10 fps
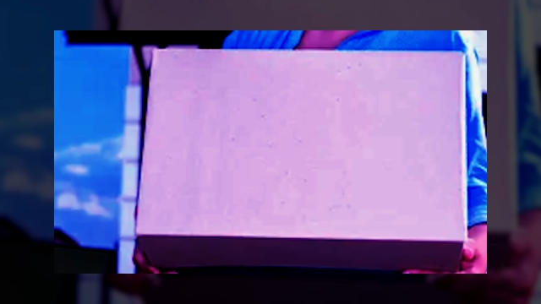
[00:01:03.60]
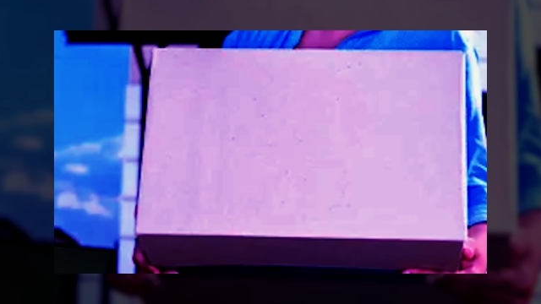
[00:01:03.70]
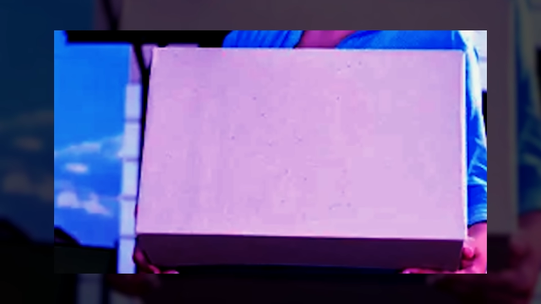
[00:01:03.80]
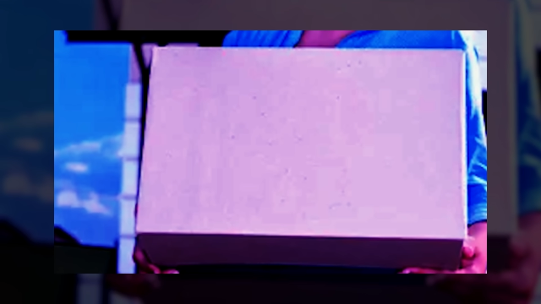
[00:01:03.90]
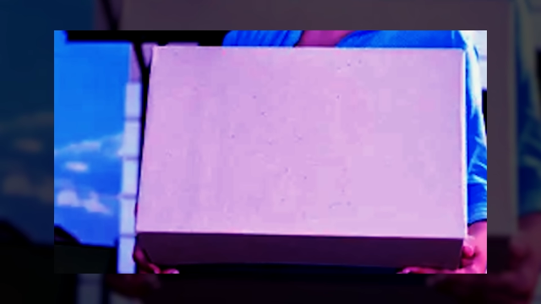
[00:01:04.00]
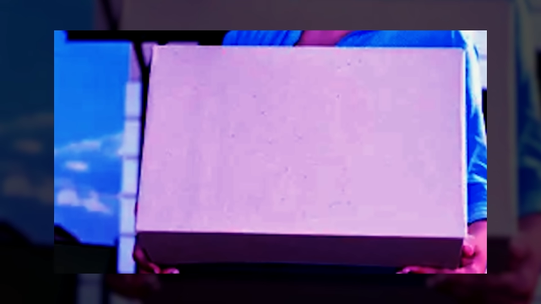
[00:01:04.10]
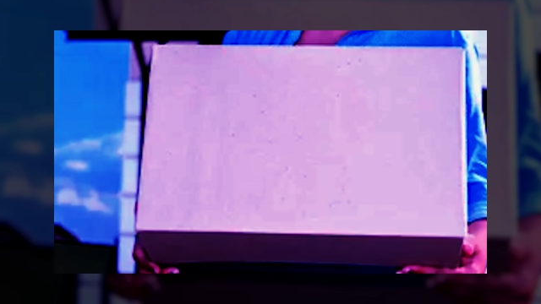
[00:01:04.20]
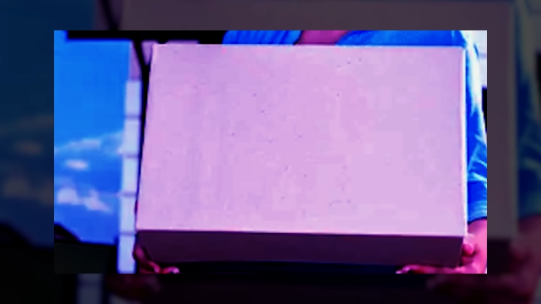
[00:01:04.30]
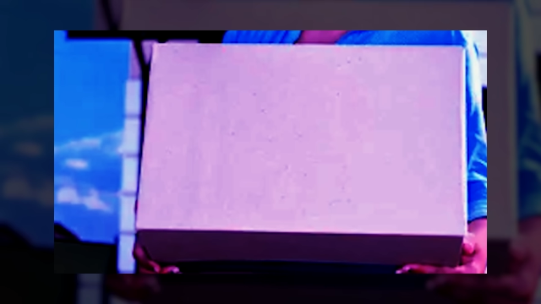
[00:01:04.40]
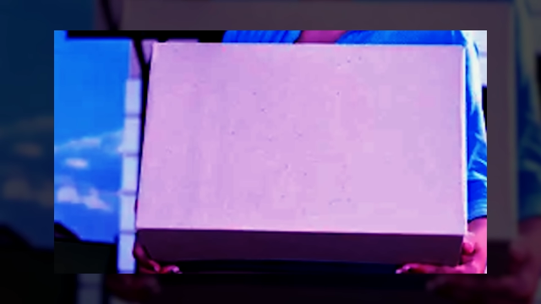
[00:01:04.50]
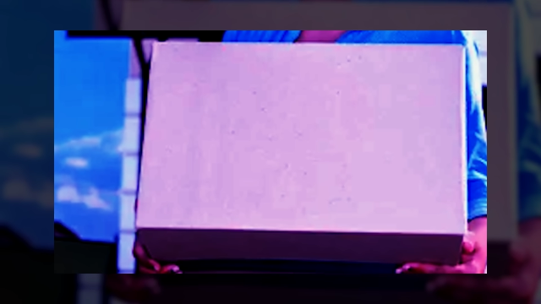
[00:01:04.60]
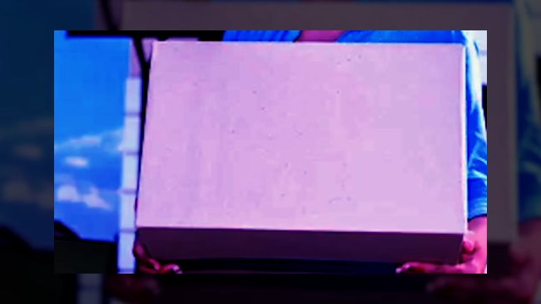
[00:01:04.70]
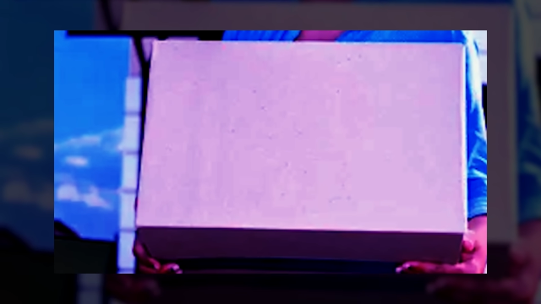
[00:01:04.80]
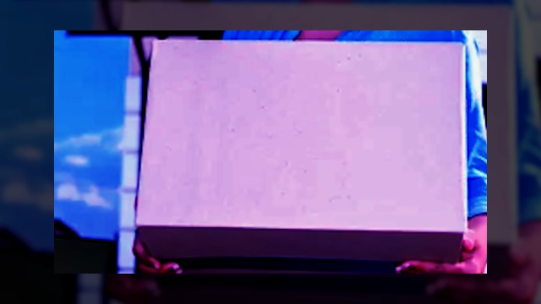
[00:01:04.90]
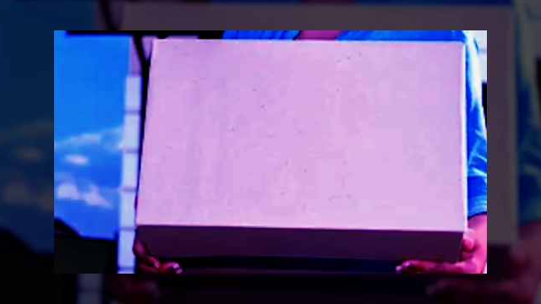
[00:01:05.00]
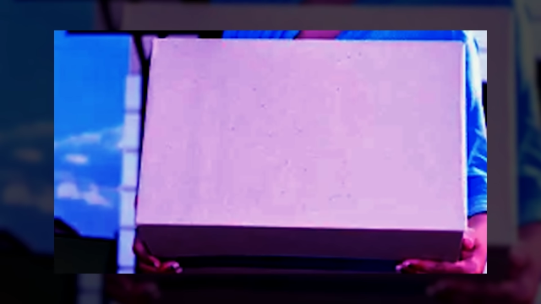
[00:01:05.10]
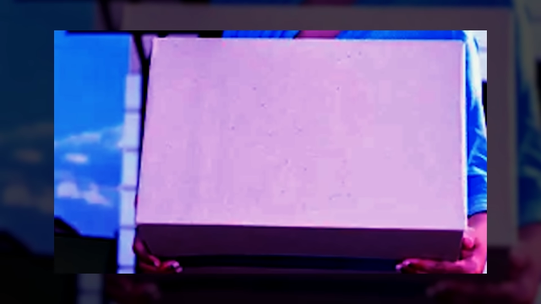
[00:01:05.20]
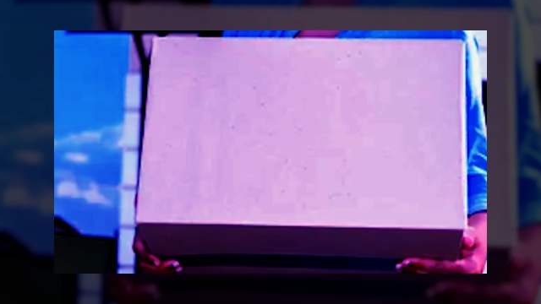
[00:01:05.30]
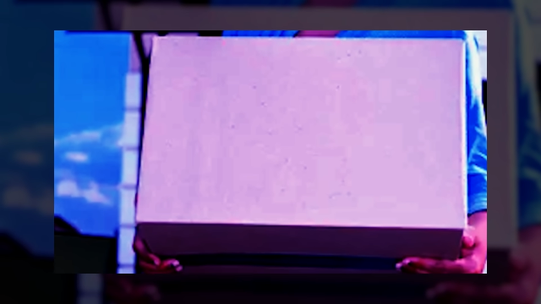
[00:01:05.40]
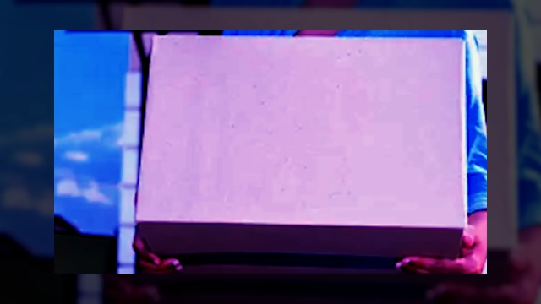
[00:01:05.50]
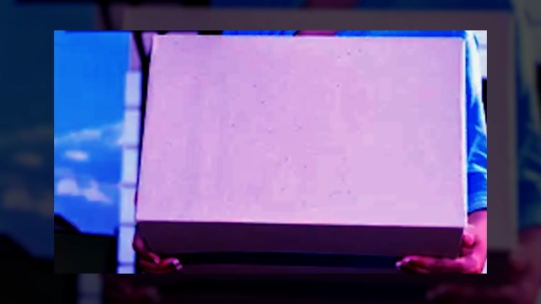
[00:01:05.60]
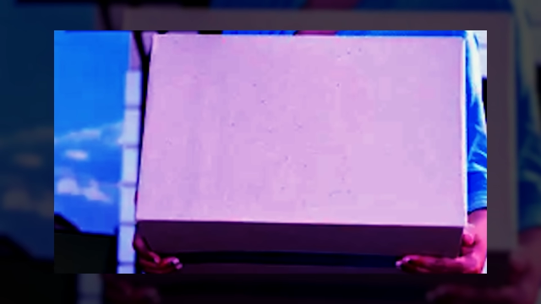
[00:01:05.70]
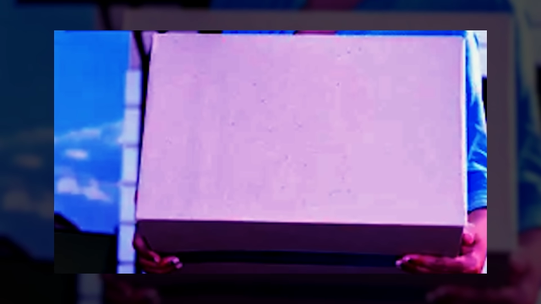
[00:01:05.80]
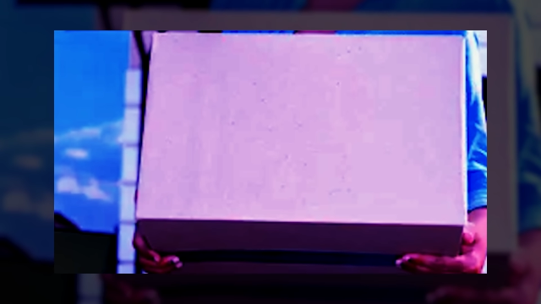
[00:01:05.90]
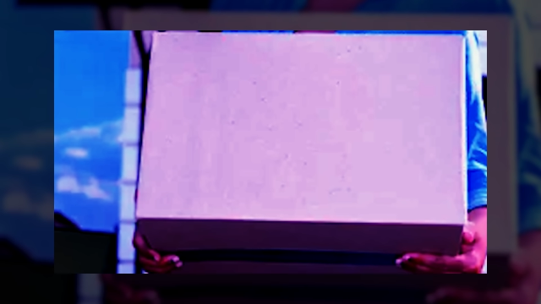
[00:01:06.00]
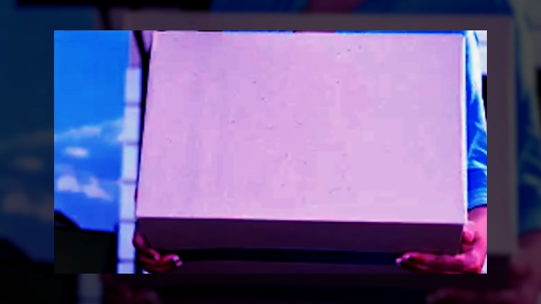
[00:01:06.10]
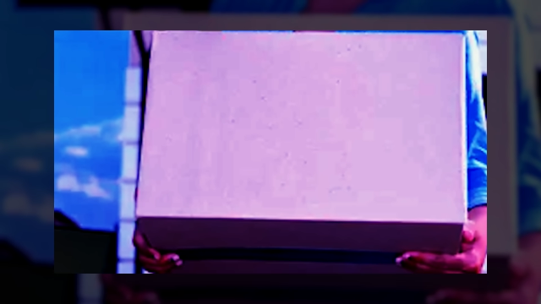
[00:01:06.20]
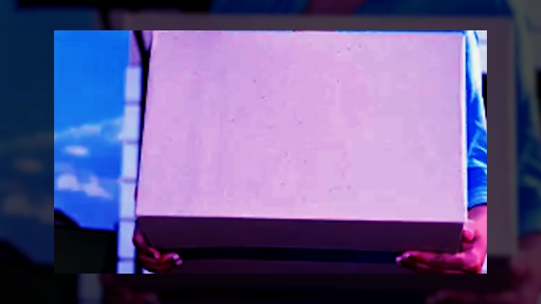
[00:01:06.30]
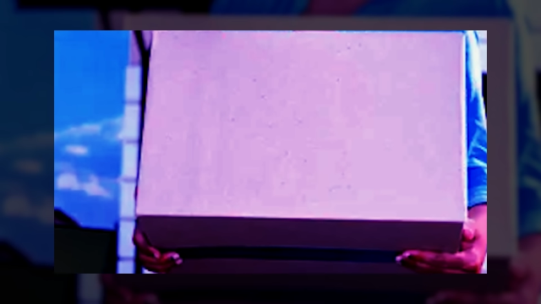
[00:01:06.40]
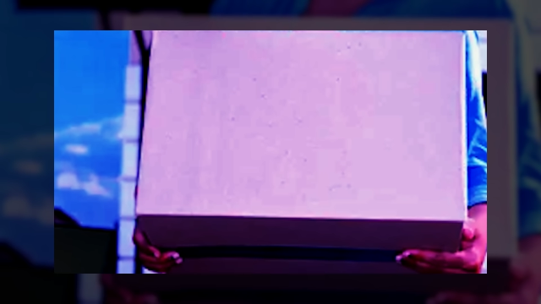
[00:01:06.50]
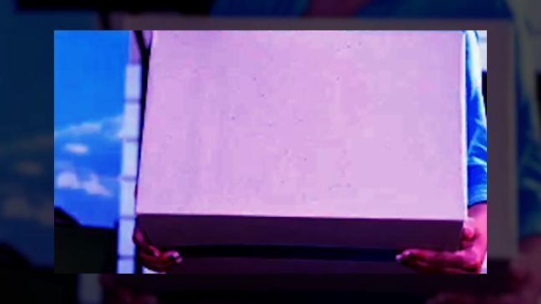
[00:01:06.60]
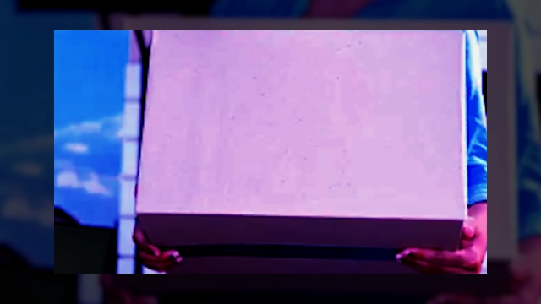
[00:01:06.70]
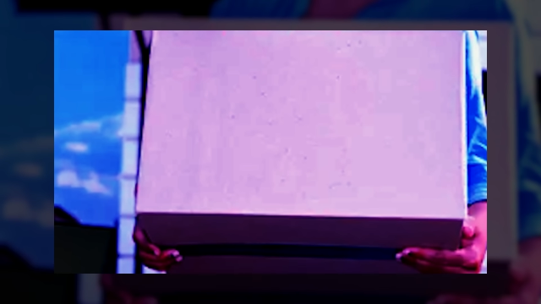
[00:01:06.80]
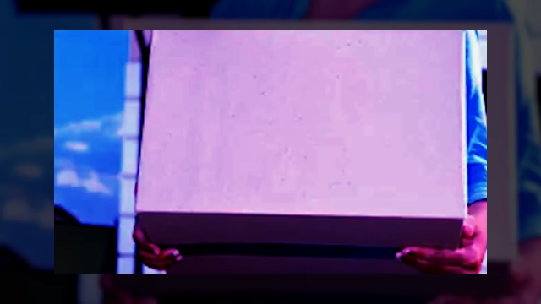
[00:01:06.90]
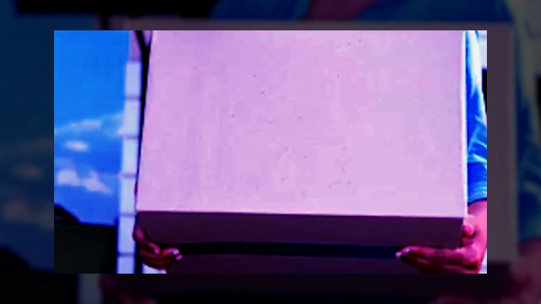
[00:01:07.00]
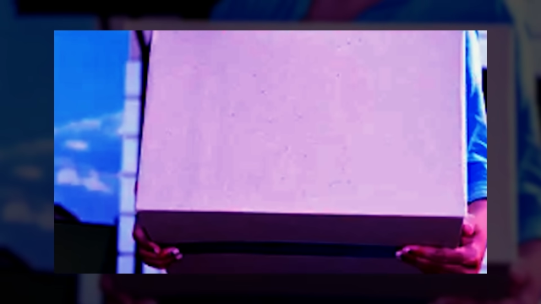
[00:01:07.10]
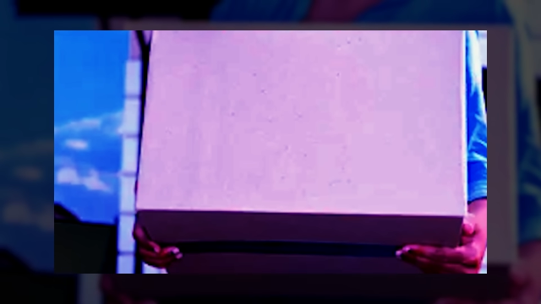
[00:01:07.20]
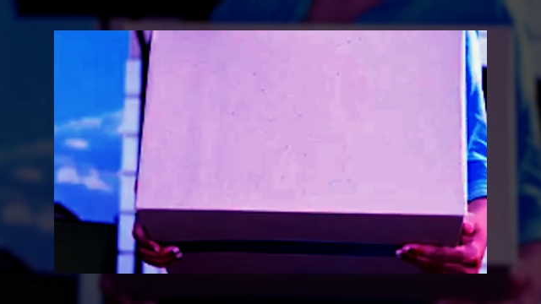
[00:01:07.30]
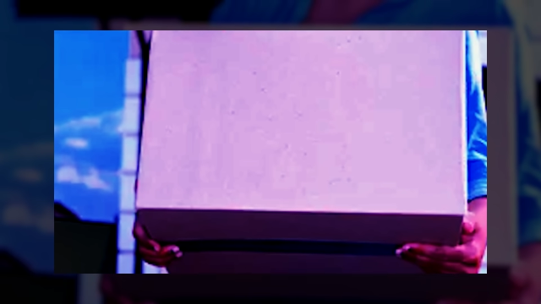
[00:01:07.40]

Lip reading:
[unreadable: no face in view]